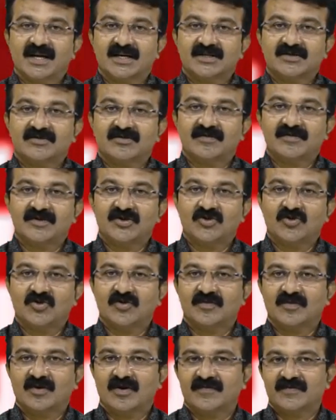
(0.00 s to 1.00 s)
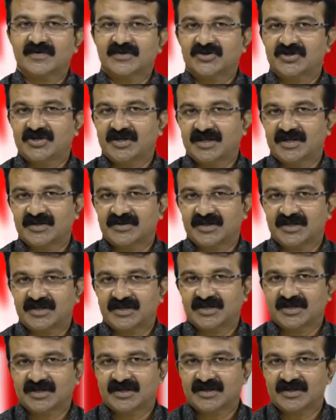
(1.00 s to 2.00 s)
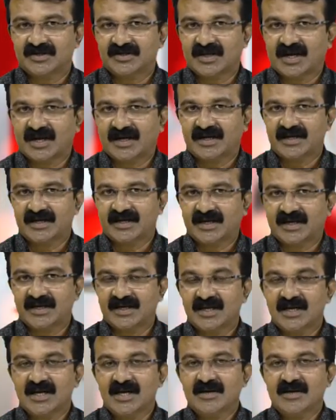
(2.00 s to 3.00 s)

lakhs from the home of a senior citizen residing in